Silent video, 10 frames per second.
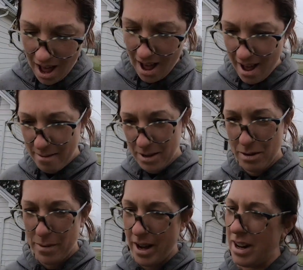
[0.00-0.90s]
I'm
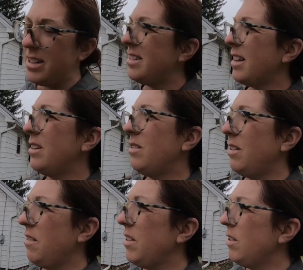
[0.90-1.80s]
gonna be honest, I
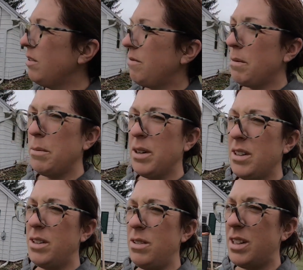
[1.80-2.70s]
don't even know if I'm
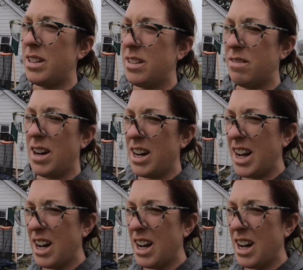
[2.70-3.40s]
gonna do this right